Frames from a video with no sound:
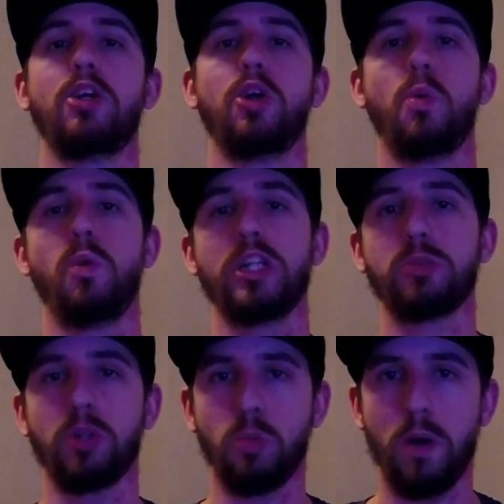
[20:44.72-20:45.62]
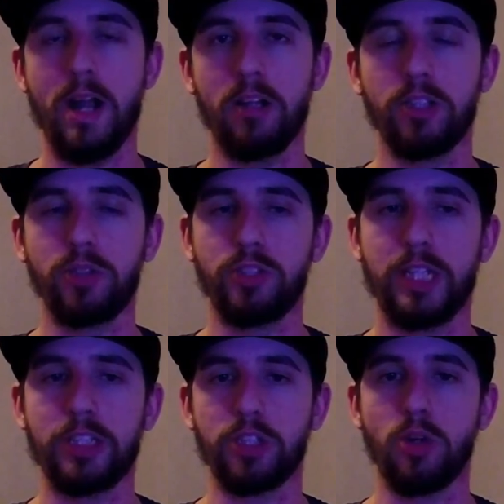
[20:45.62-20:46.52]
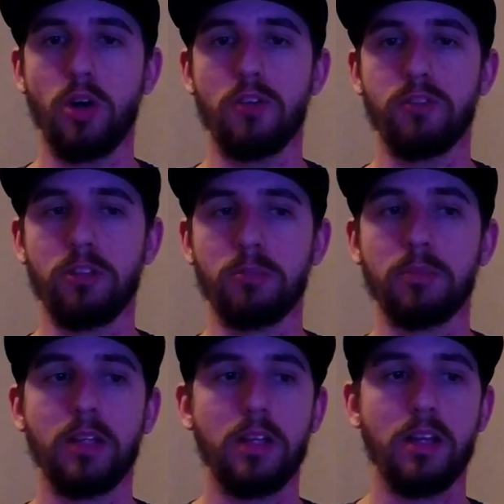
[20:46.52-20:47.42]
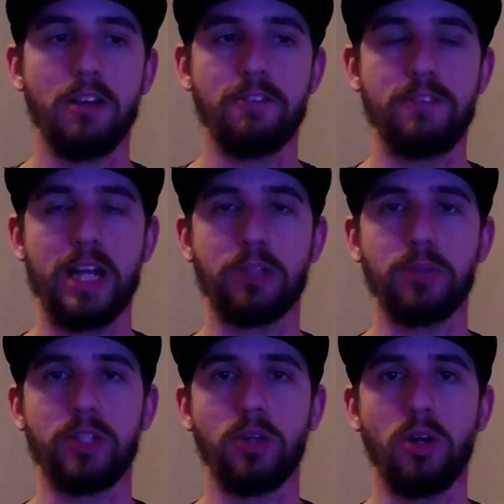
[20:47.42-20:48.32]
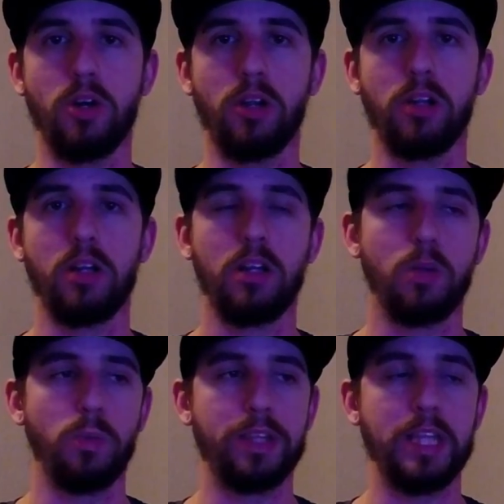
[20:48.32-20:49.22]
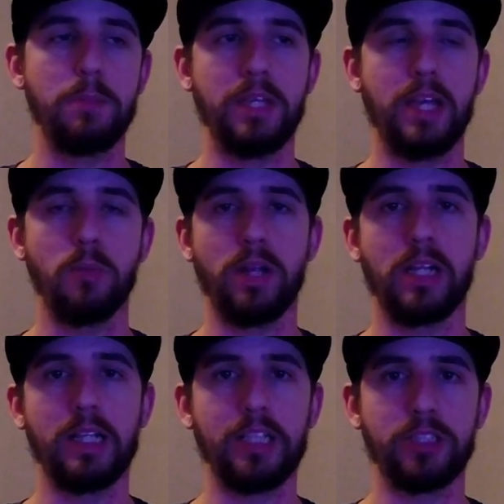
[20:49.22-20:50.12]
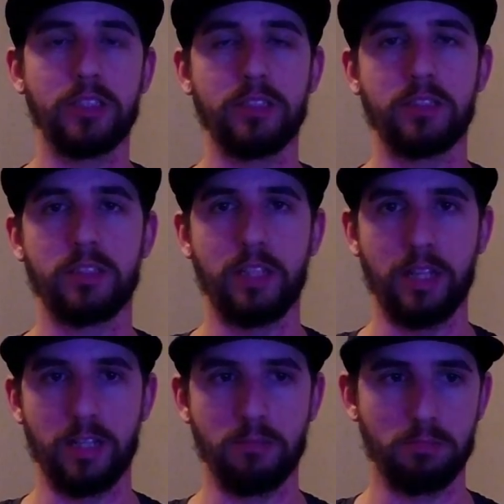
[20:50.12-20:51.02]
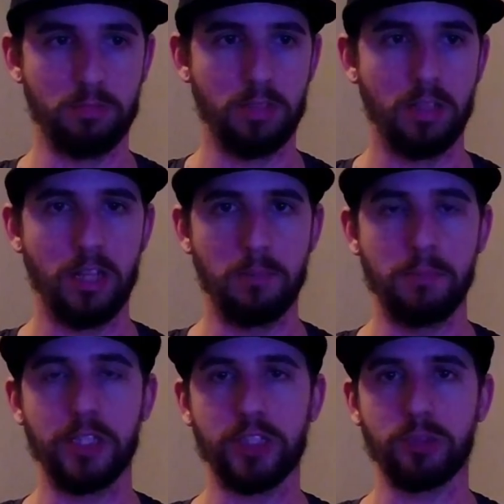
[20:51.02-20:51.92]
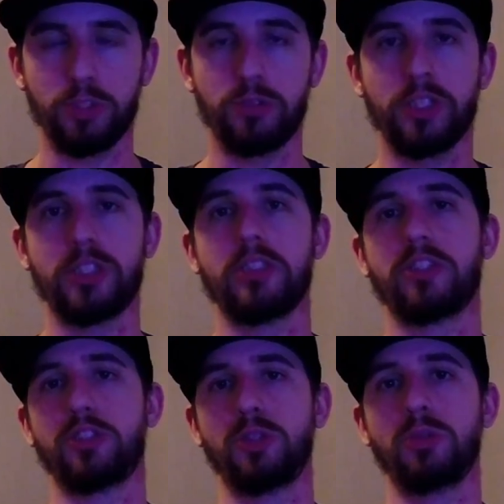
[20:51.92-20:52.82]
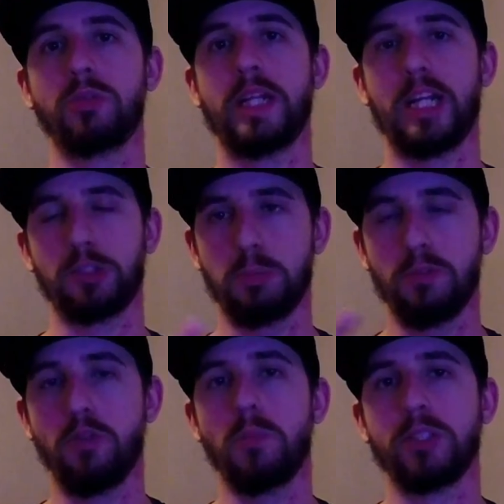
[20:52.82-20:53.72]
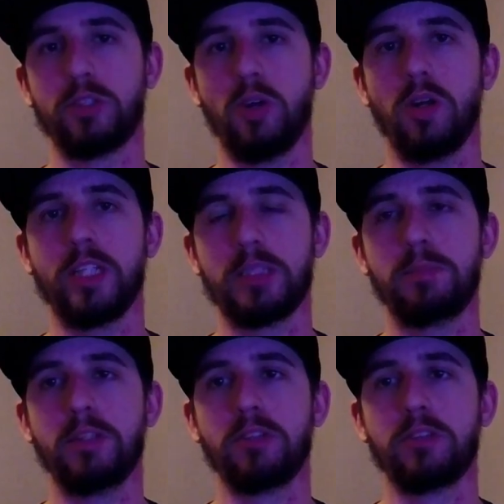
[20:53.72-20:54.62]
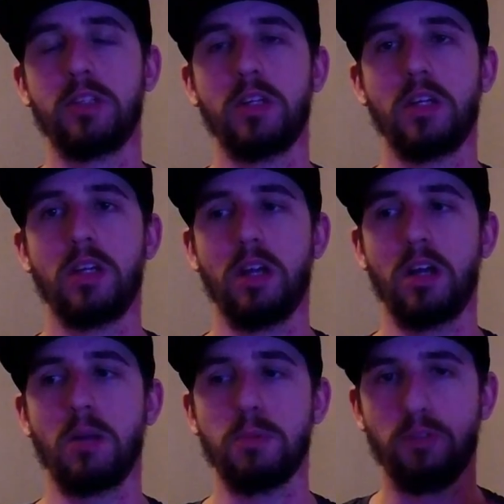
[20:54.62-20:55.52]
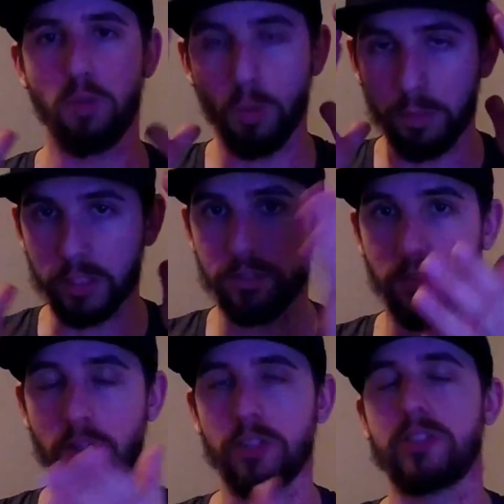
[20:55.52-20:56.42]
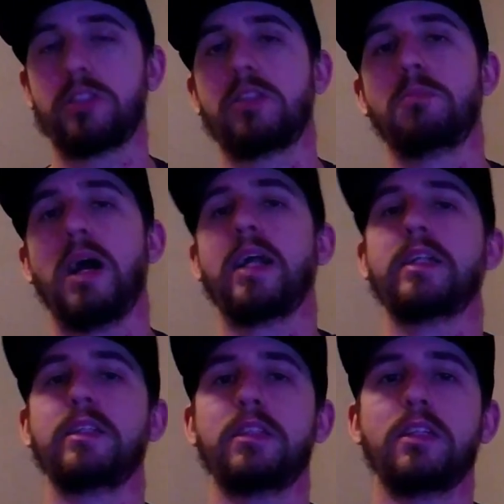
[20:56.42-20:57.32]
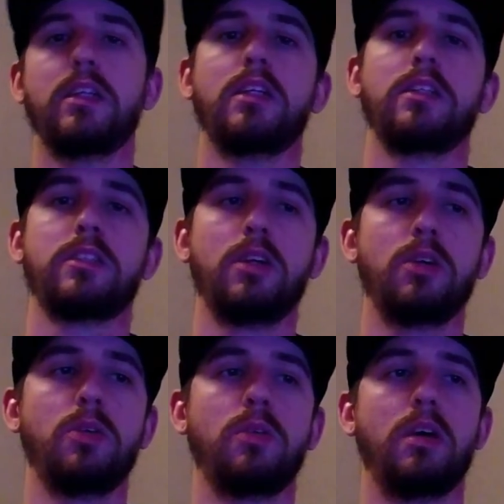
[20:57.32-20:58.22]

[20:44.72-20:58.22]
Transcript: what's required to change a car from factory car with EPA regulations and emissions restrictions to an actual performance car that's built performance first minded. So